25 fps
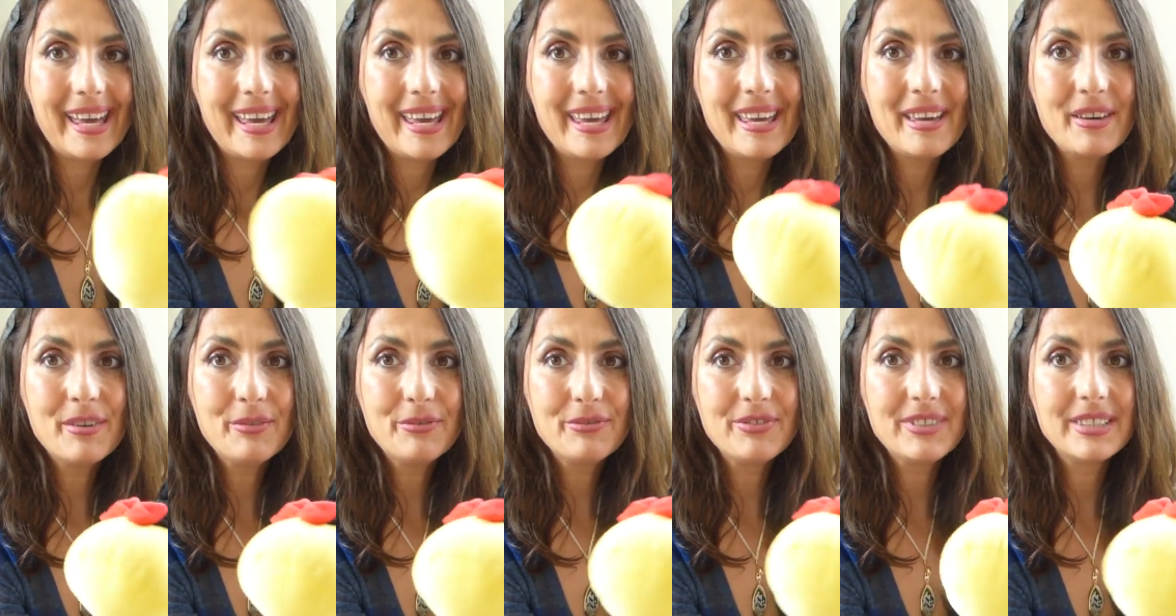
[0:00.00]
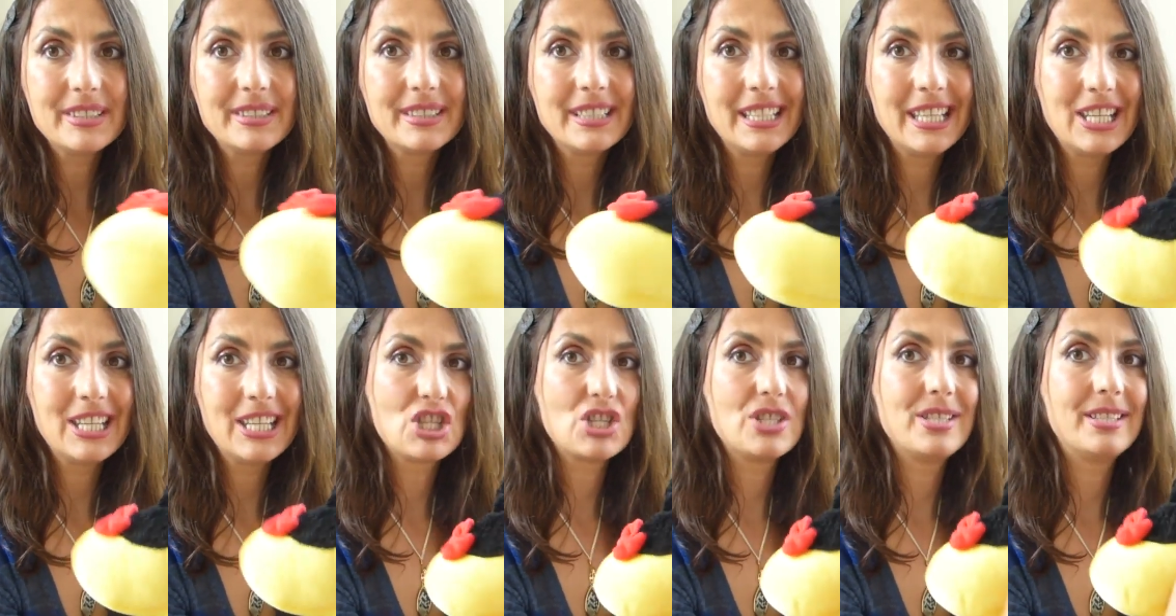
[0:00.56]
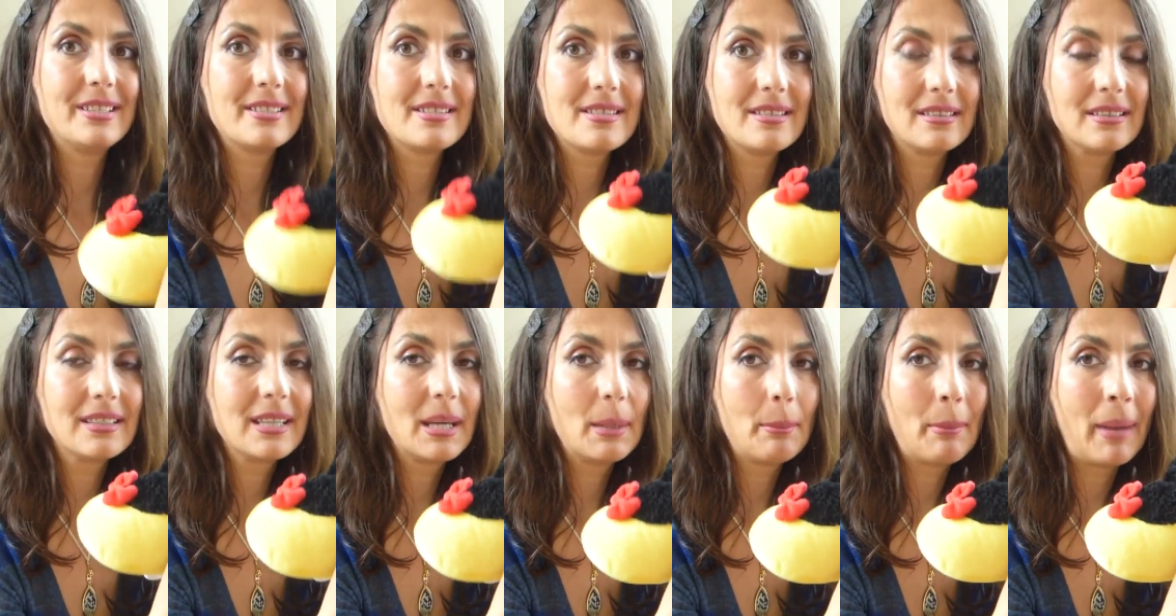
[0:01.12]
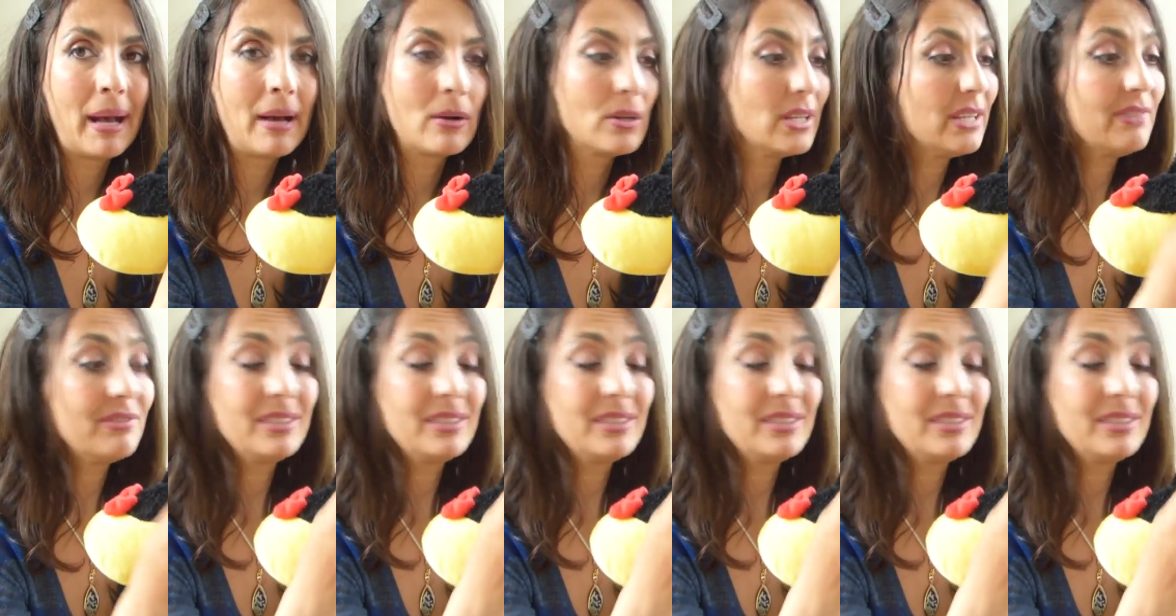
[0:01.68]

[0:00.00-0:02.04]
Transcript: If the leech doesn't come out,